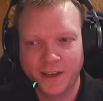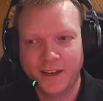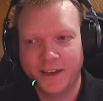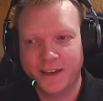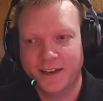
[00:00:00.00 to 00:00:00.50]

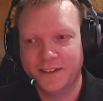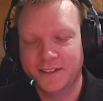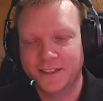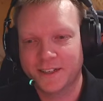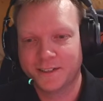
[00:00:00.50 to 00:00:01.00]

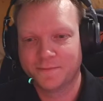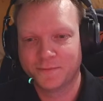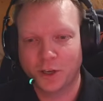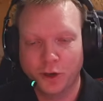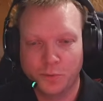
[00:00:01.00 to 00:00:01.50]
And I
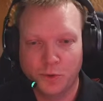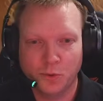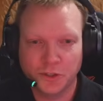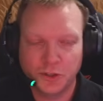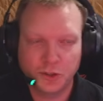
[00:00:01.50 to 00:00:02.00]
hope you
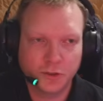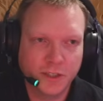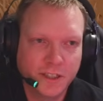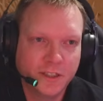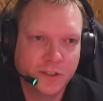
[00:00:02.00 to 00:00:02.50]
all
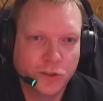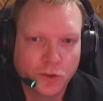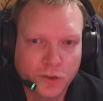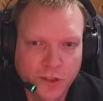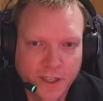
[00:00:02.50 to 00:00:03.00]
enjoy
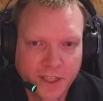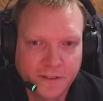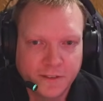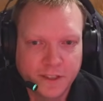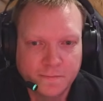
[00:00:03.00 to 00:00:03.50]
Torchlight
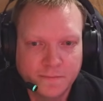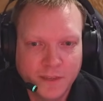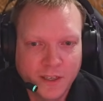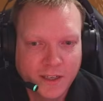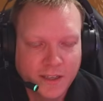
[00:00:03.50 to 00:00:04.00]
Infinite.
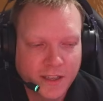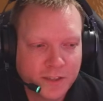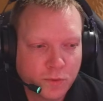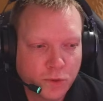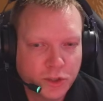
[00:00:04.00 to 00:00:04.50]

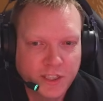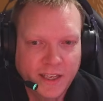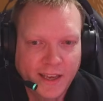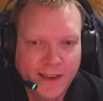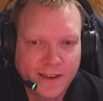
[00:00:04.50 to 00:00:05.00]
Thanks for
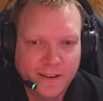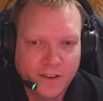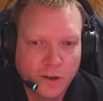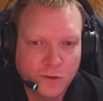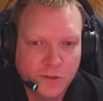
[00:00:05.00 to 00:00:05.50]
watching, and
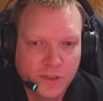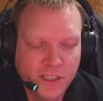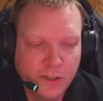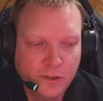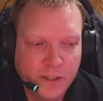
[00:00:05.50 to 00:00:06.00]
I'll see
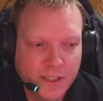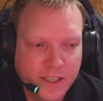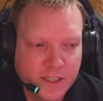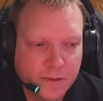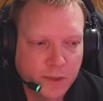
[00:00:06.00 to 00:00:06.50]
you in the
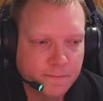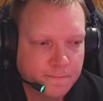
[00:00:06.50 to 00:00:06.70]
next one.